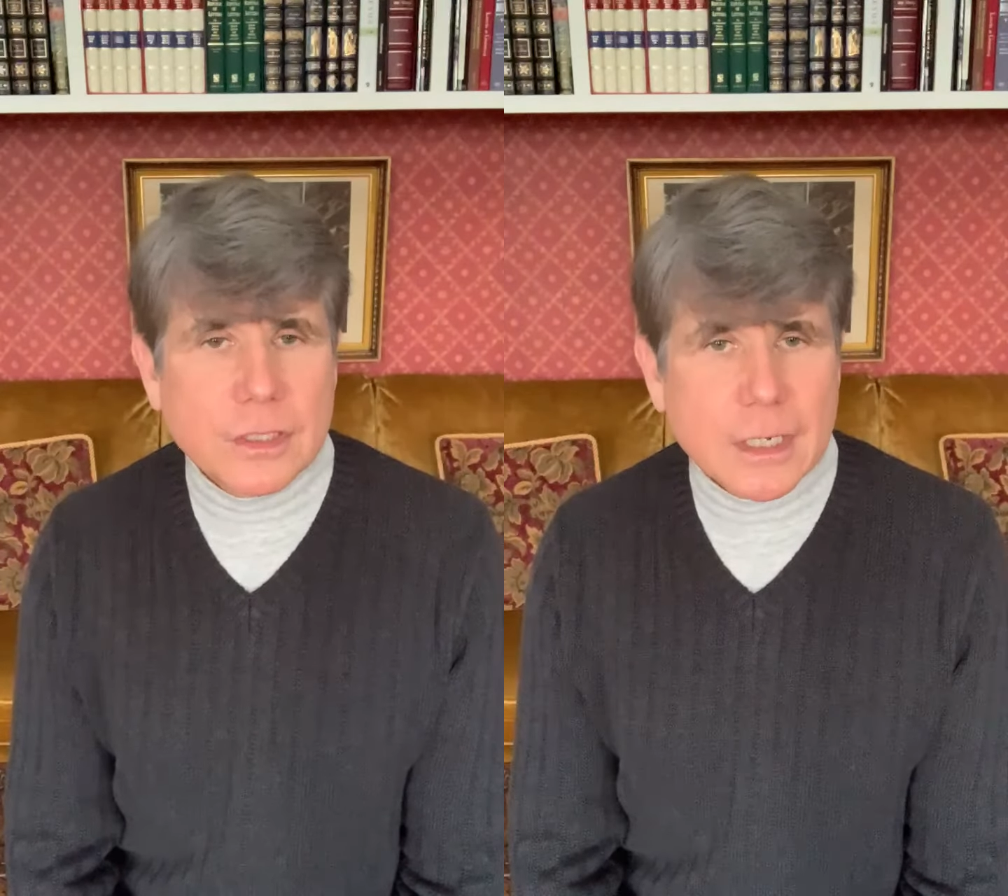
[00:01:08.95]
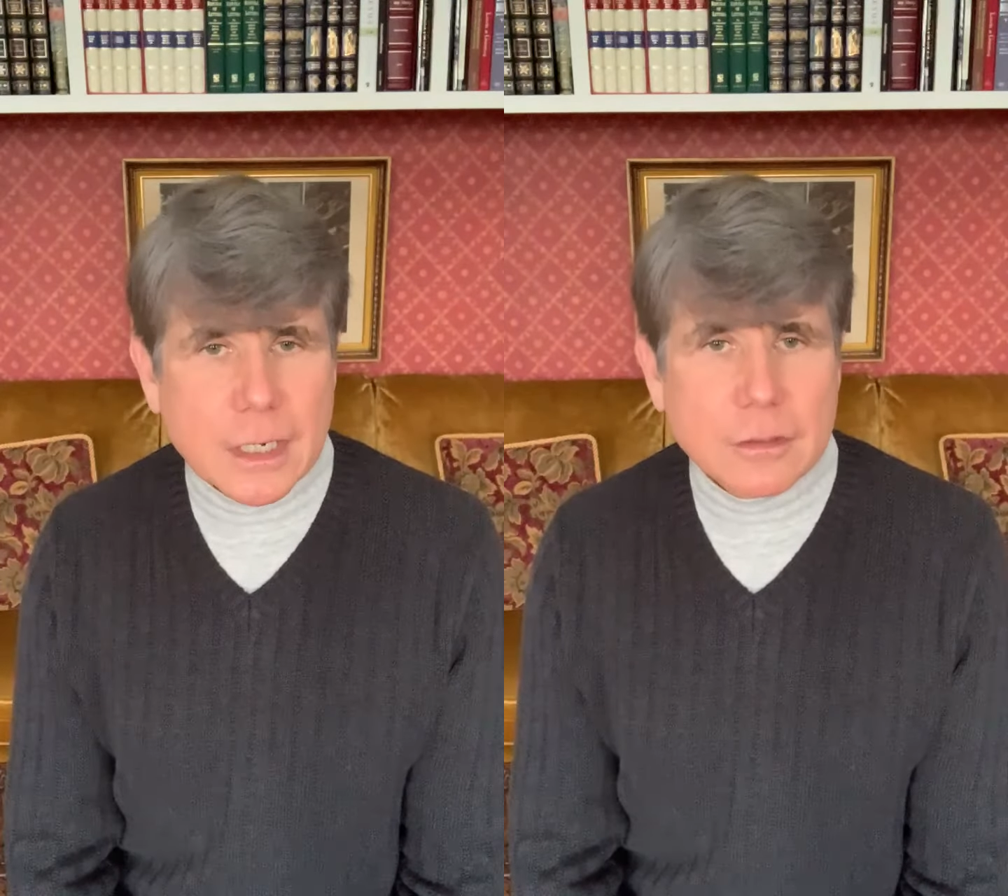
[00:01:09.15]

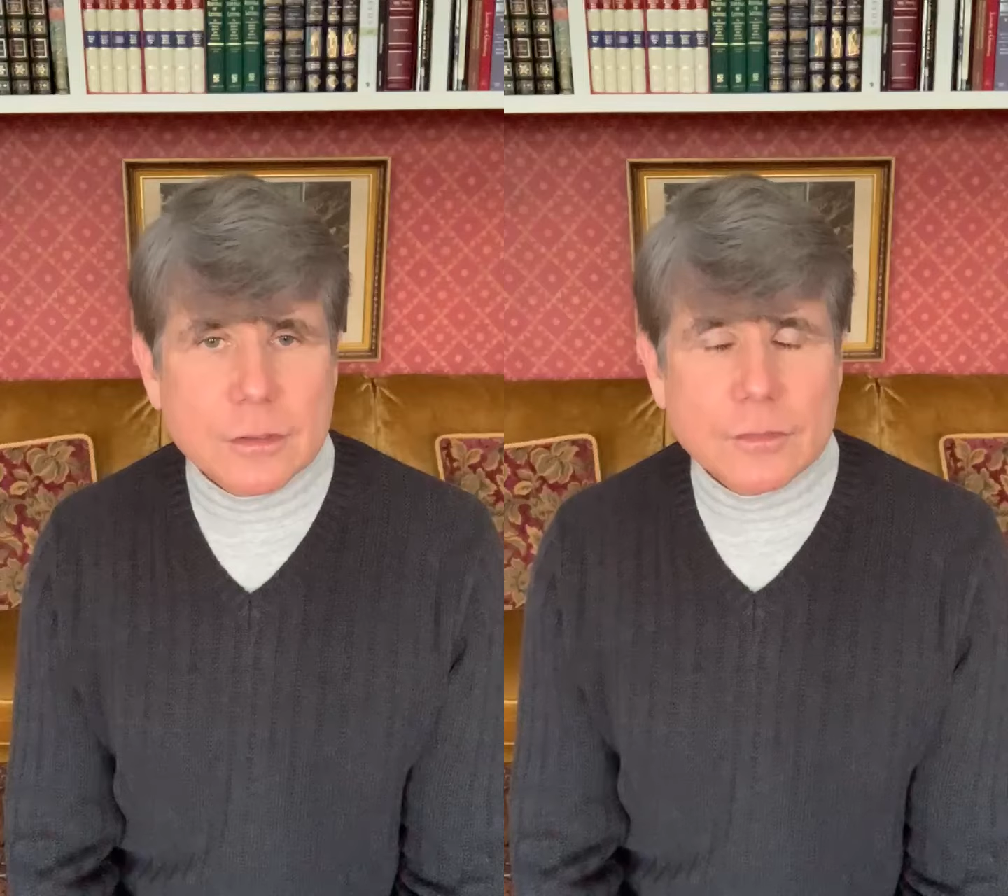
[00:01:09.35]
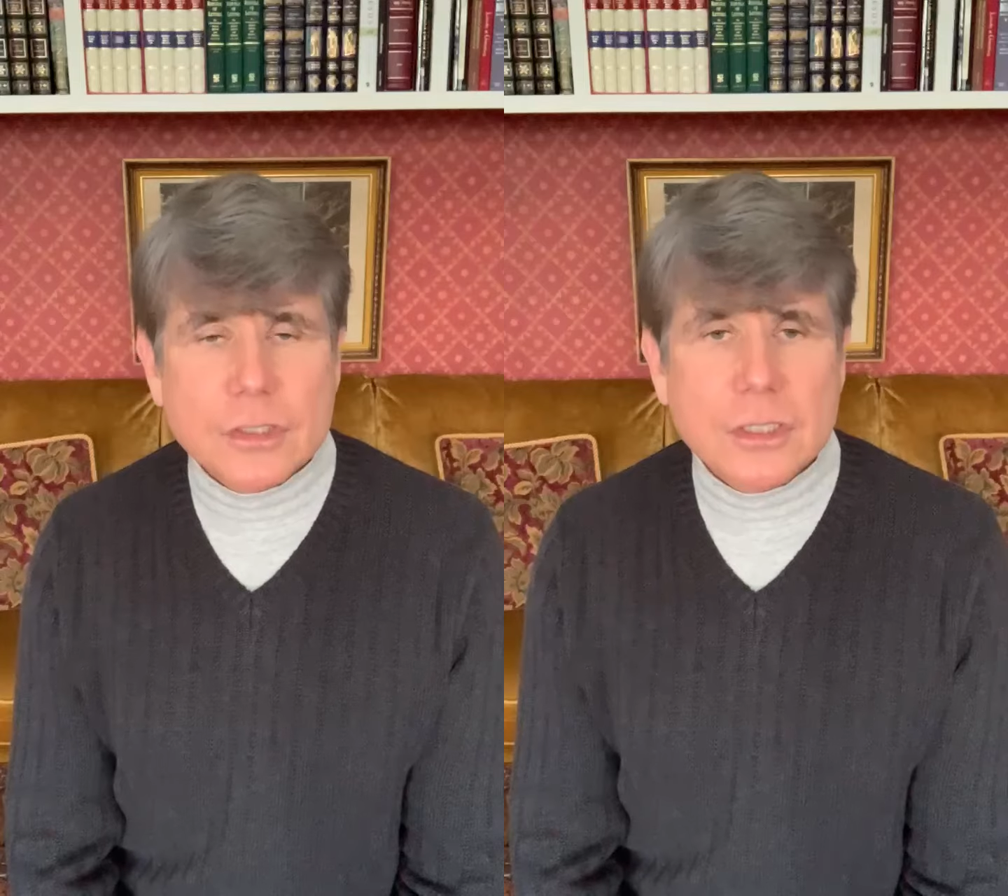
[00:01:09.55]
Congress
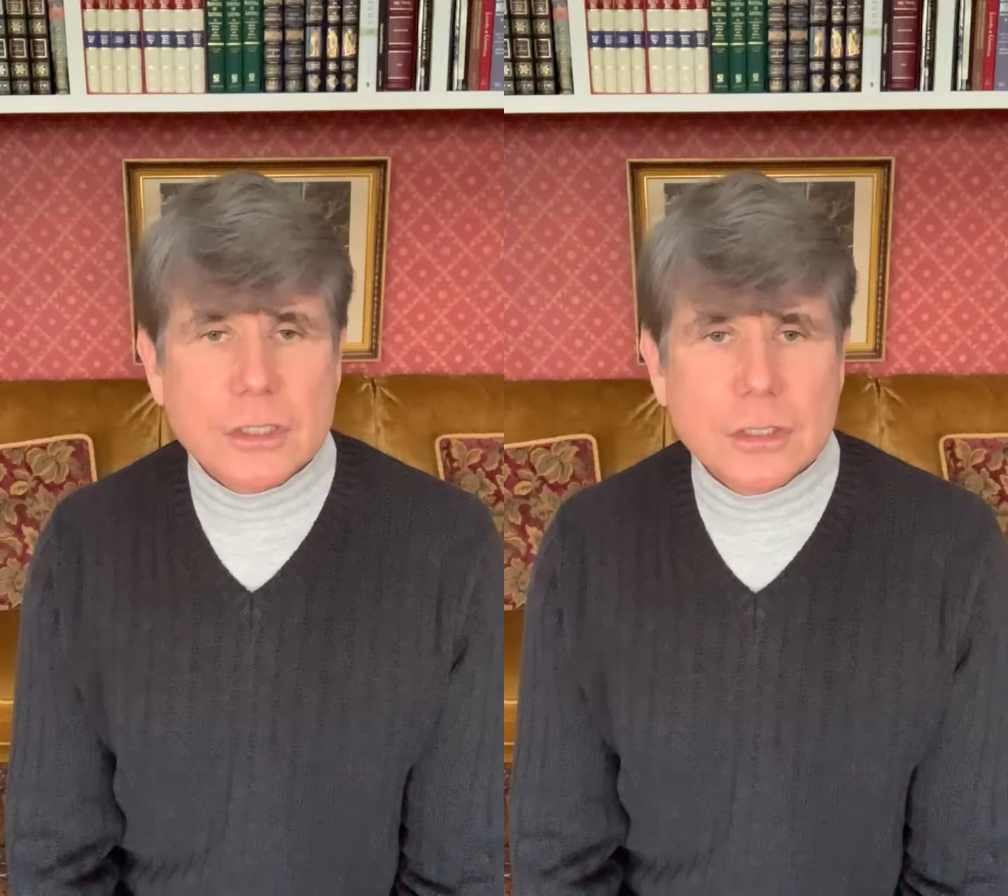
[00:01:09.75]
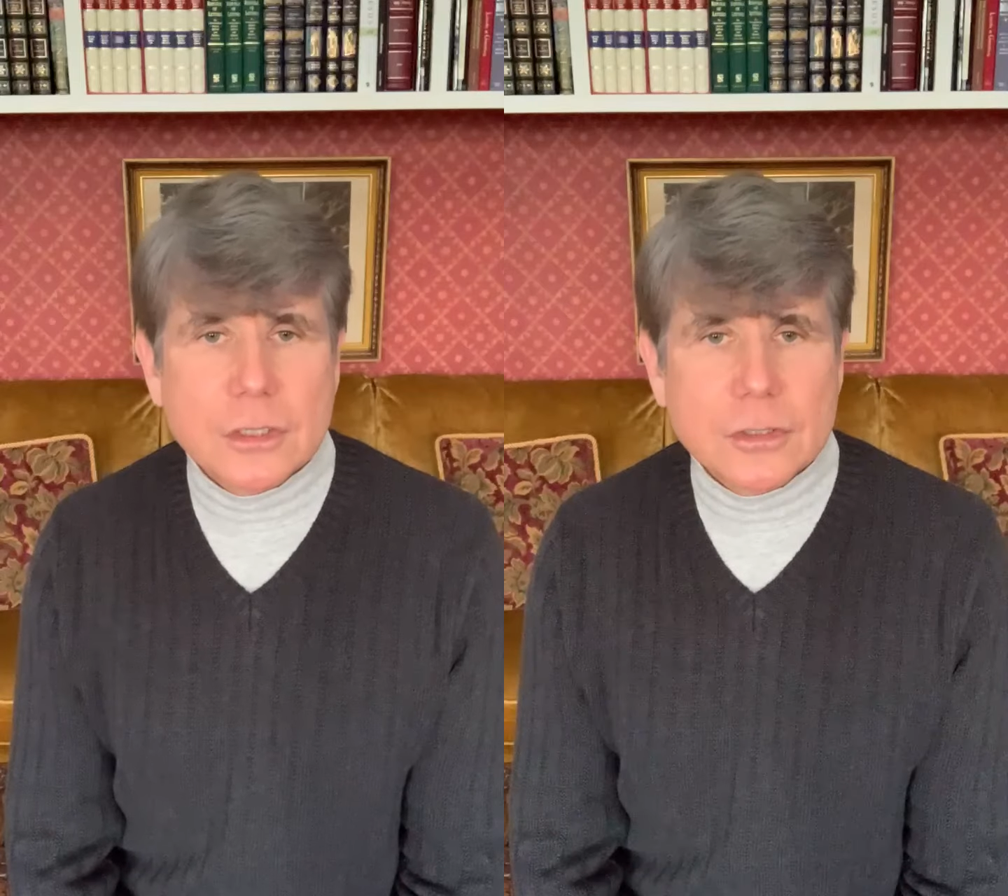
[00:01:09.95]
for
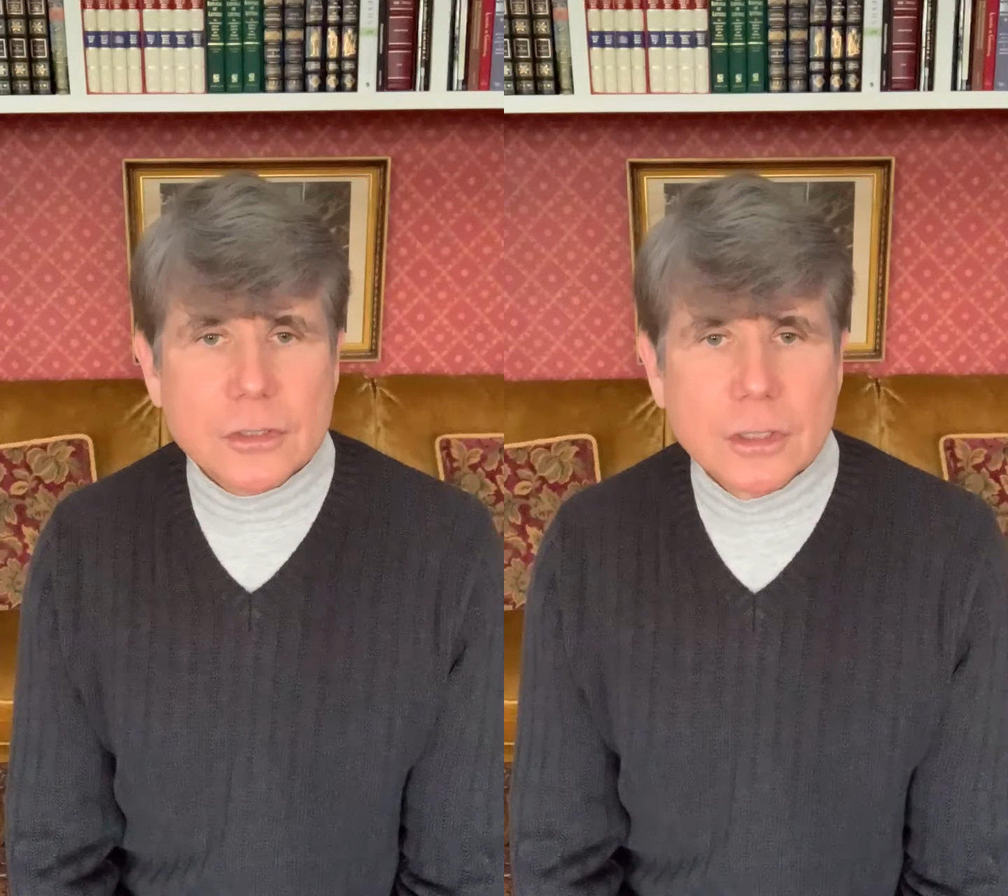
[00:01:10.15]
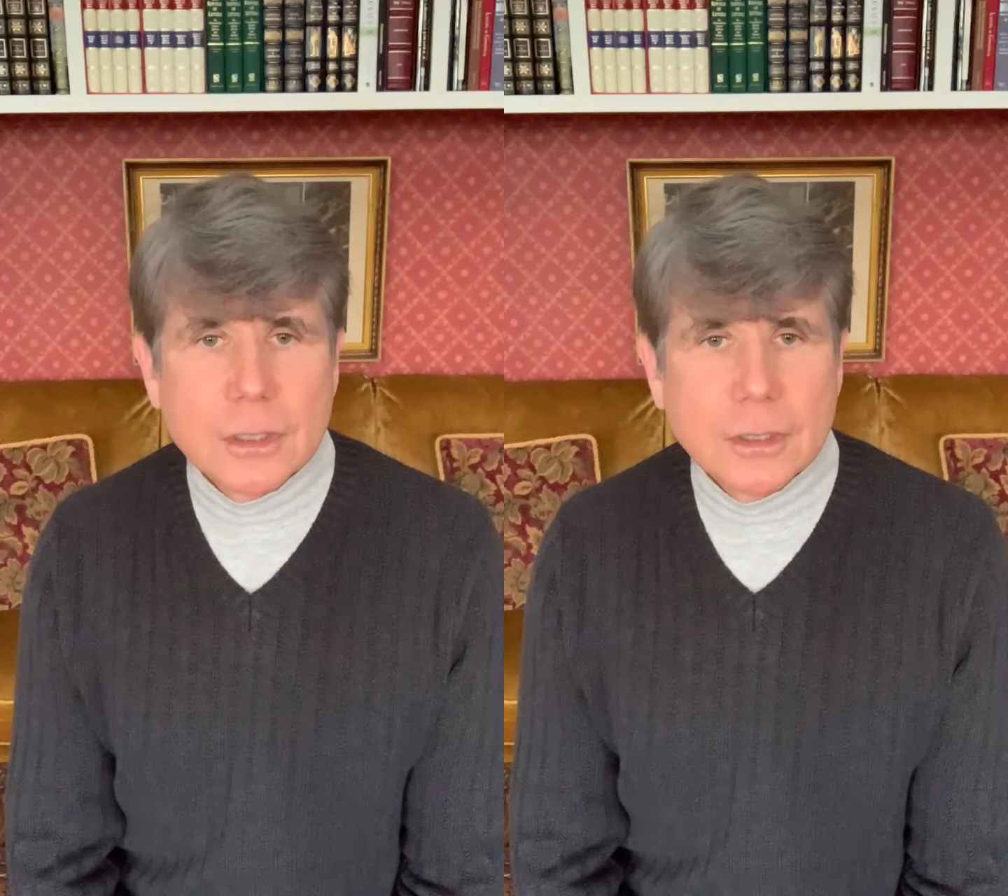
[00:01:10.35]
6 years,